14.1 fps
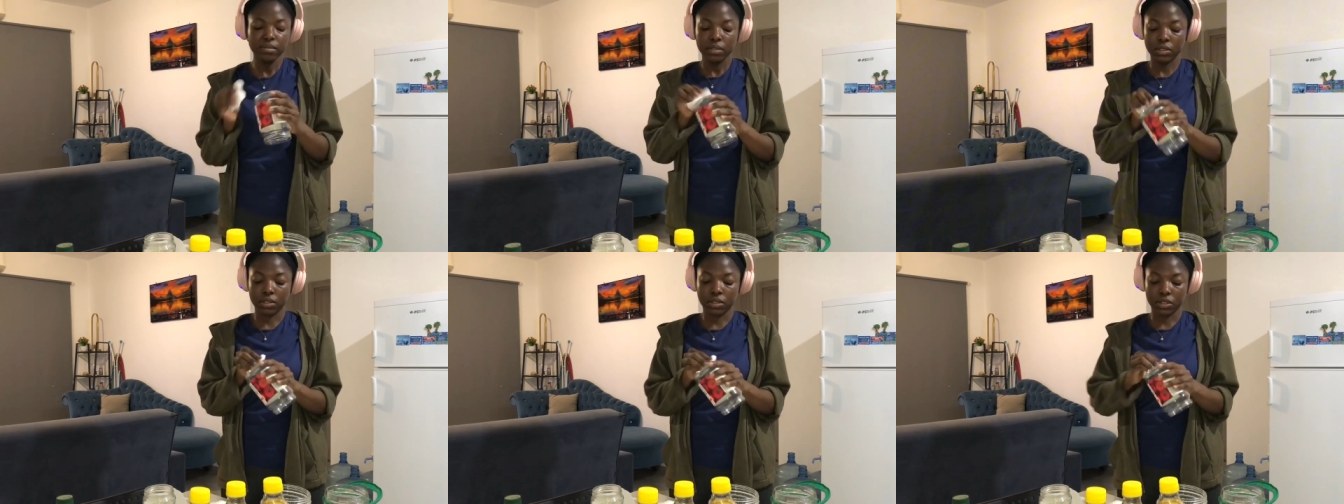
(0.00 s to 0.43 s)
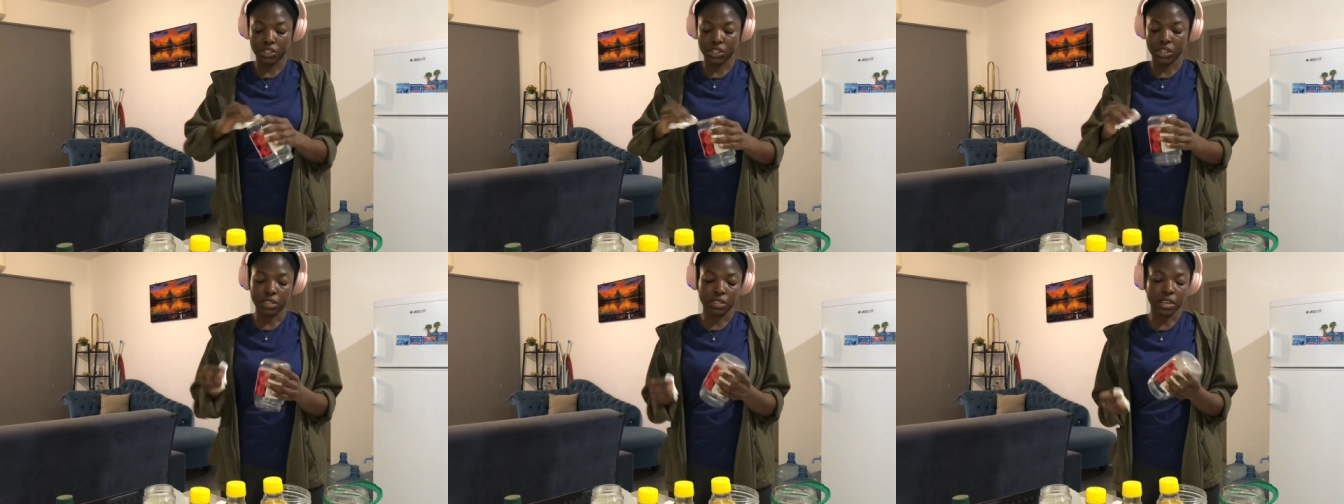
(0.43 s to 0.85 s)

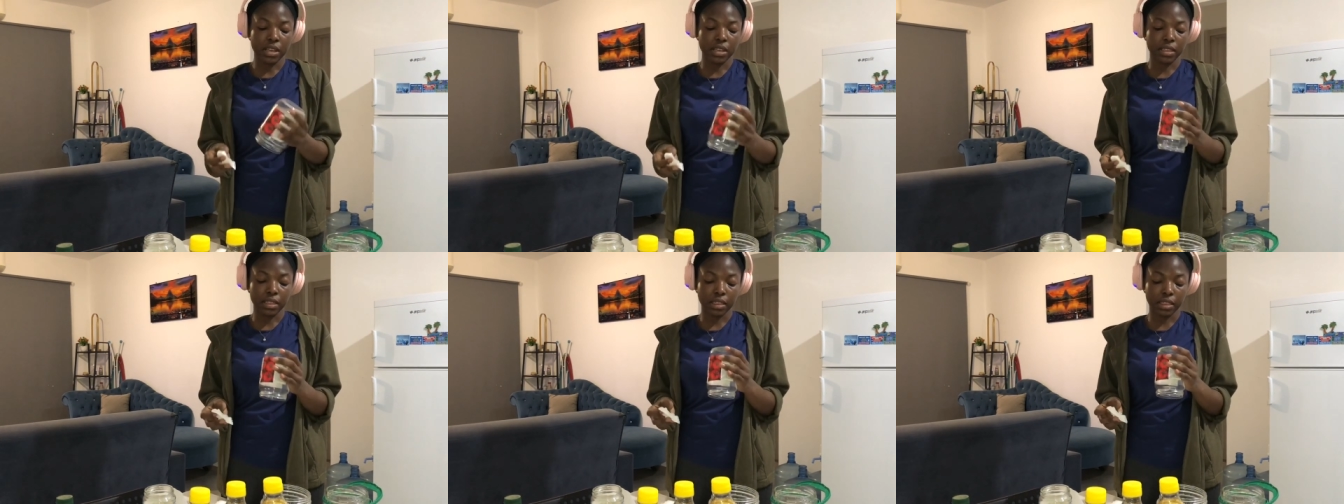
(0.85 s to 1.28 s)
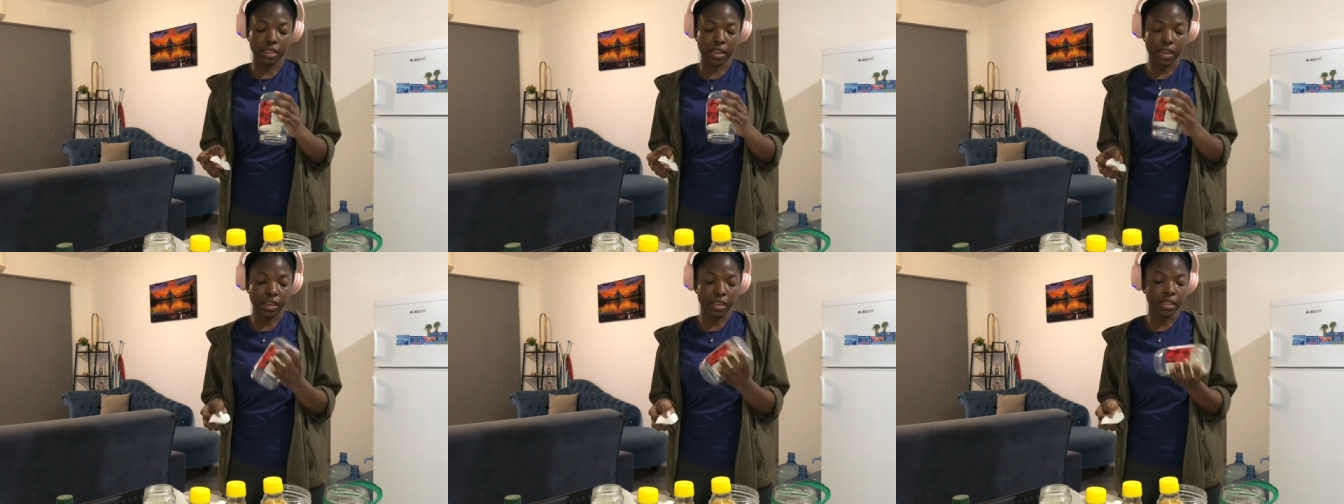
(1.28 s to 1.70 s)
detergent, and
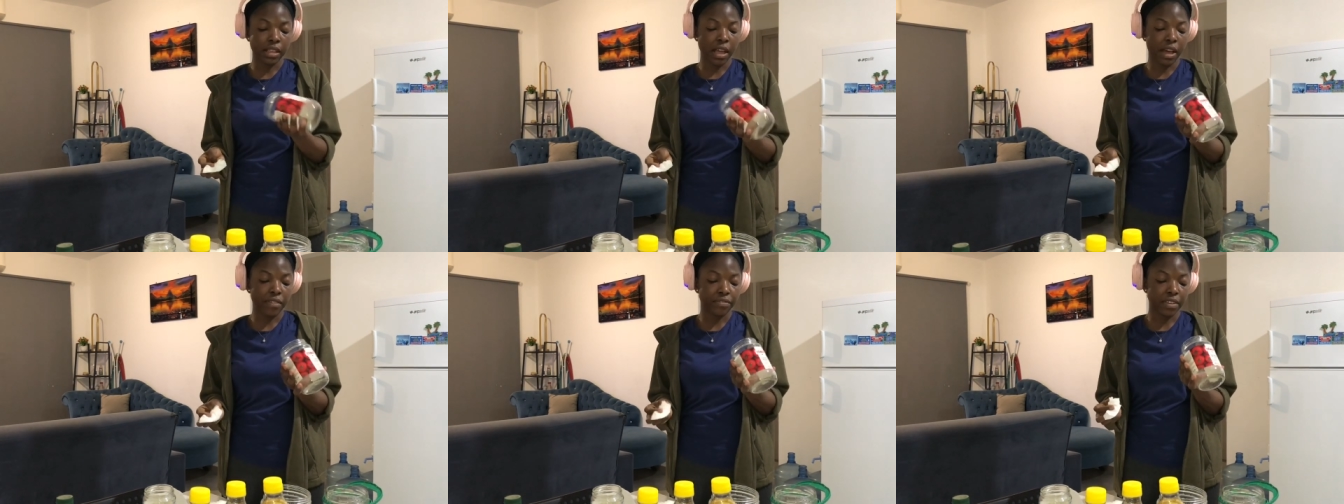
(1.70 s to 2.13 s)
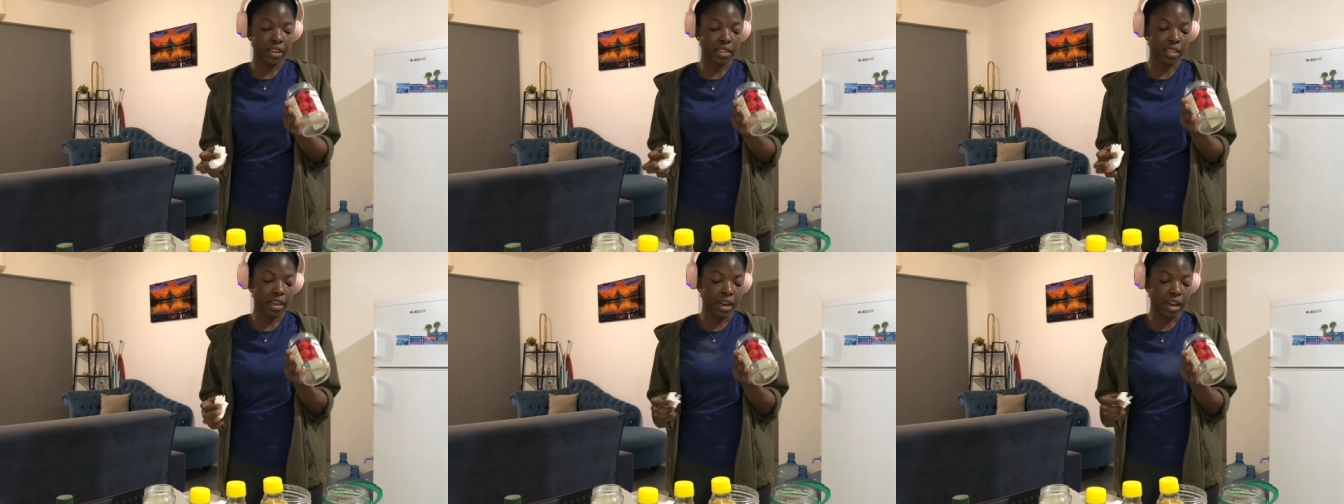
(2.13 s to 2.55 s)
then after
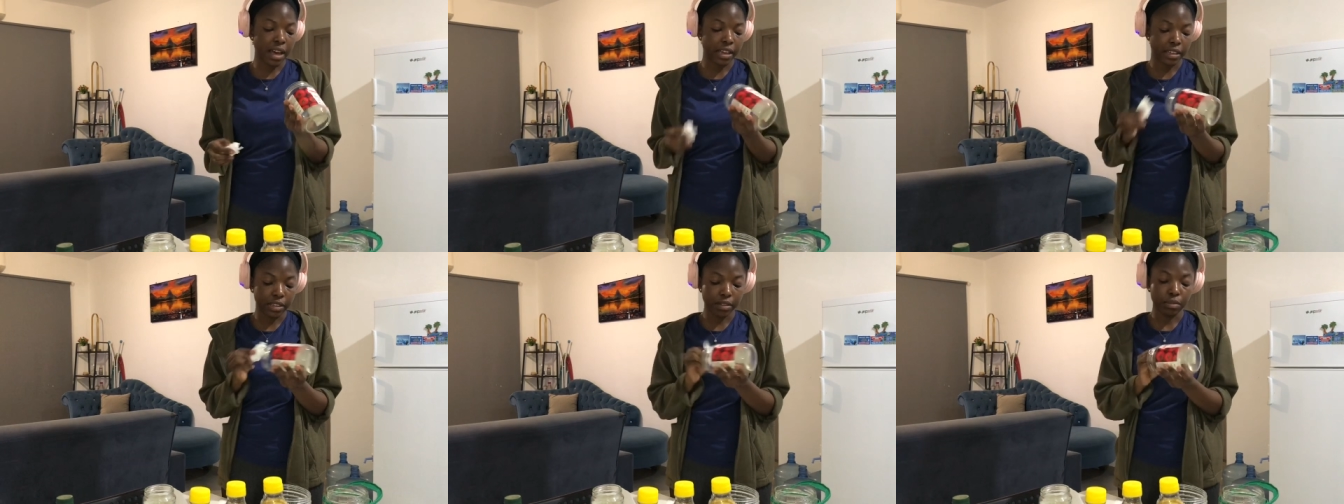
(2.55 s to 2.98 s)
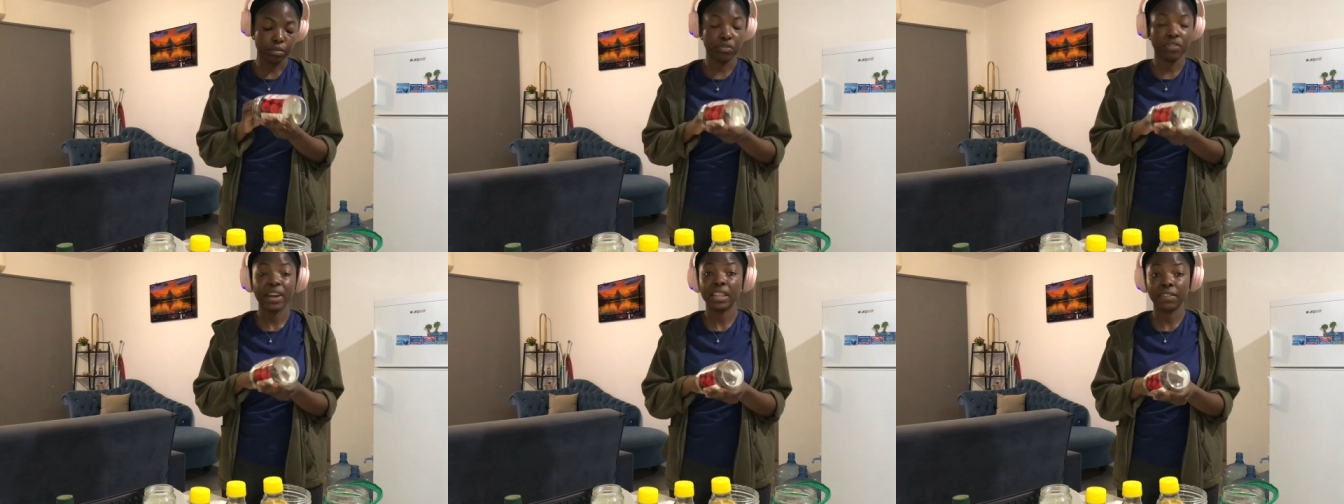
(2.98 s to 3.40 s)
that I
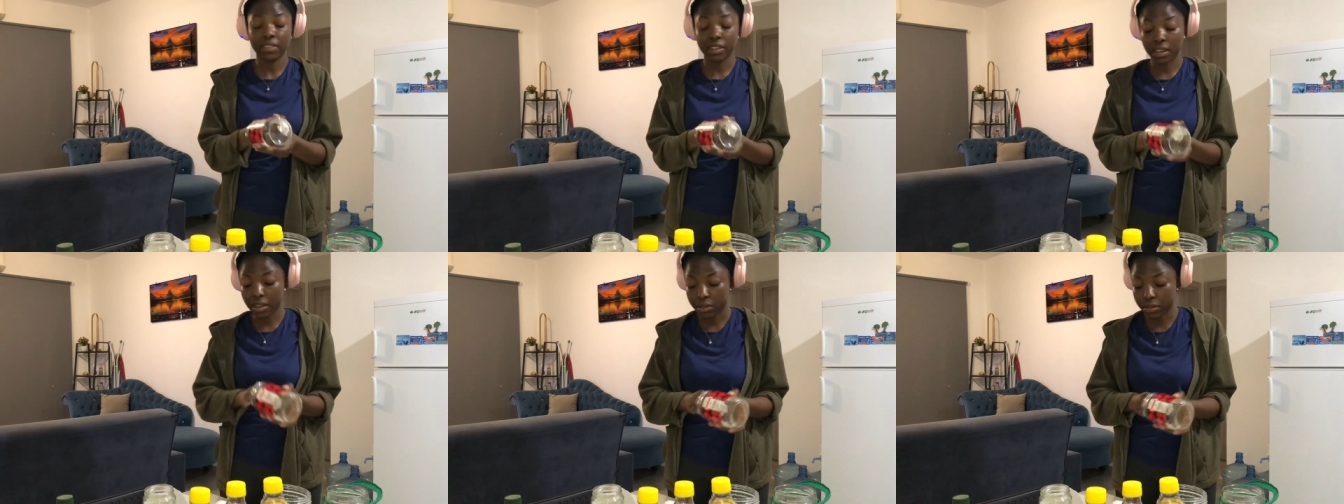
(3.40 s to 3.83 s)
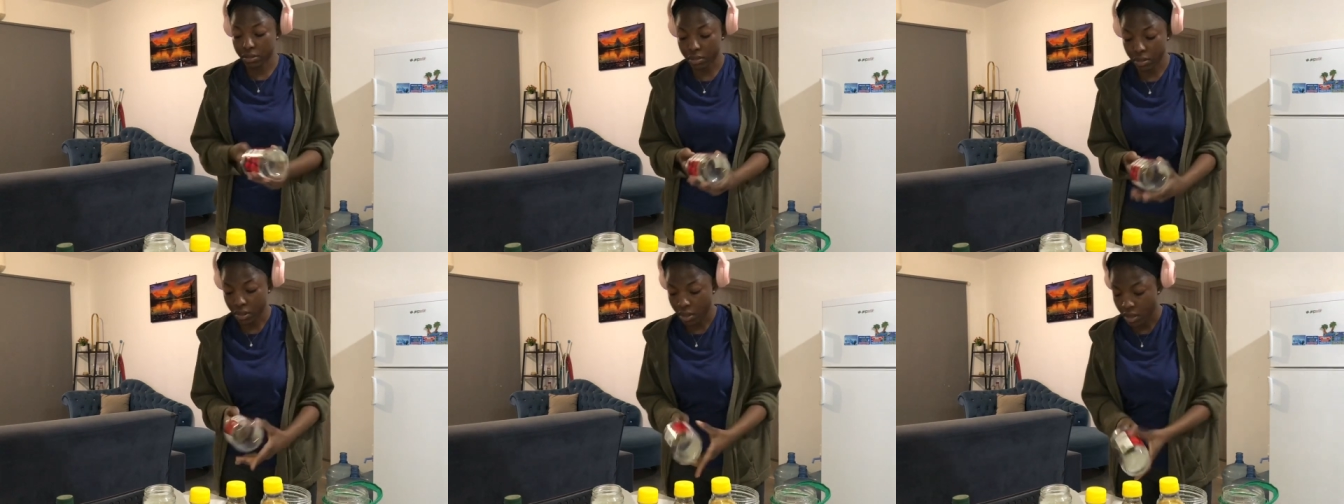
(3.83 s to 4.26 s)
before I left the
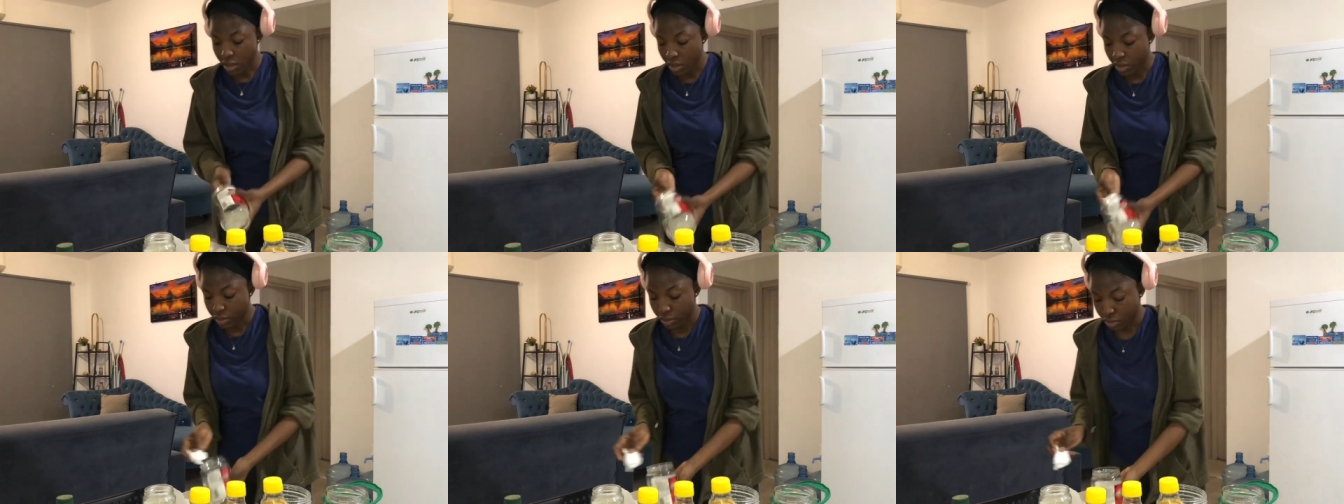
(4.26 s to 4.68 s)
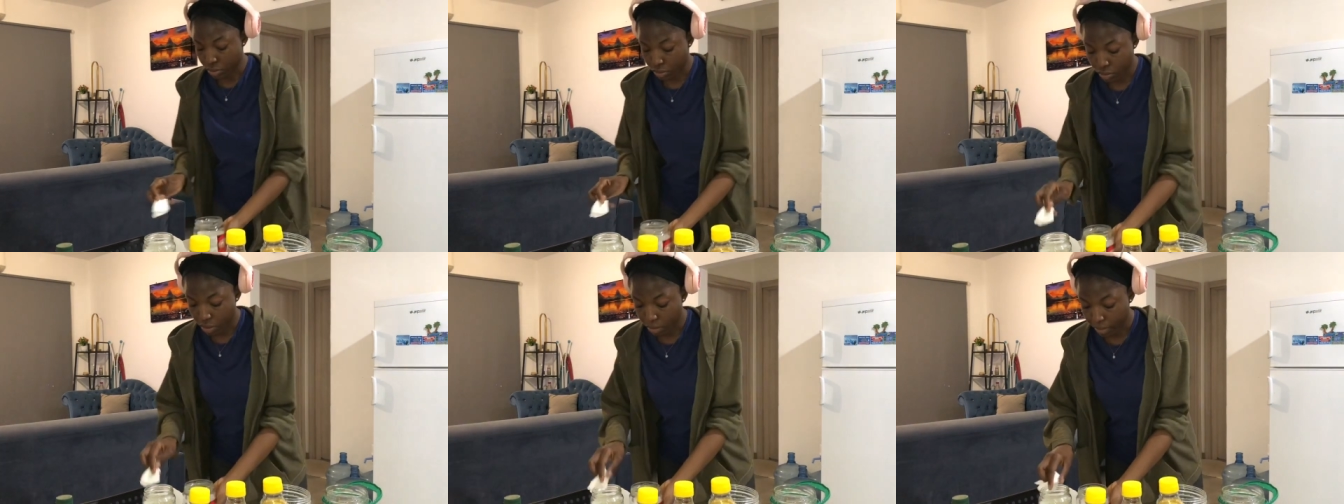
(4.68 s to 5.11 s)
house to
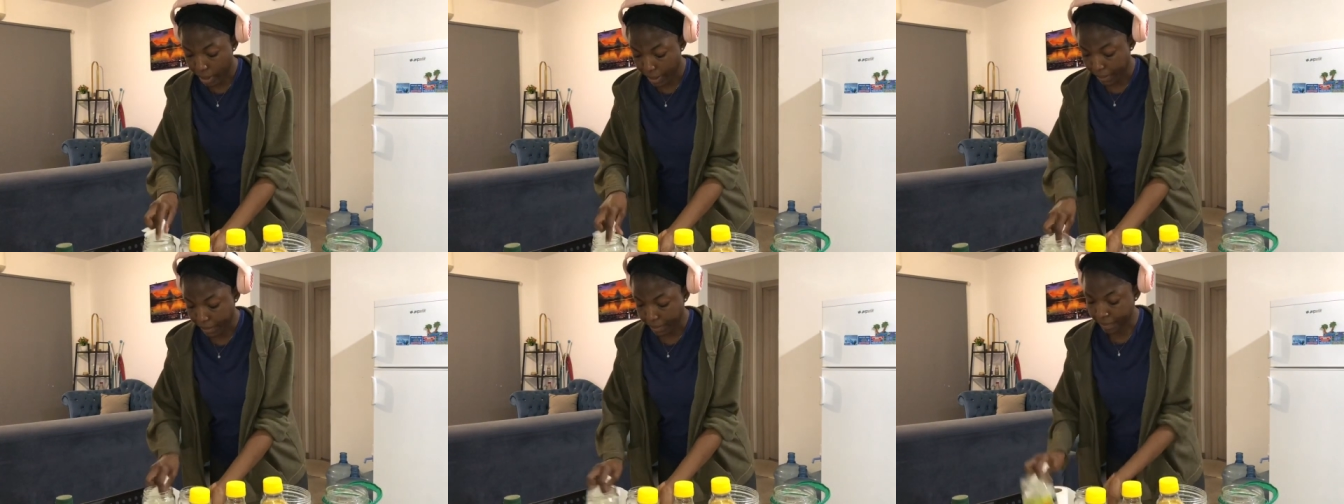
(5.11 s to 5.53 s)
go on my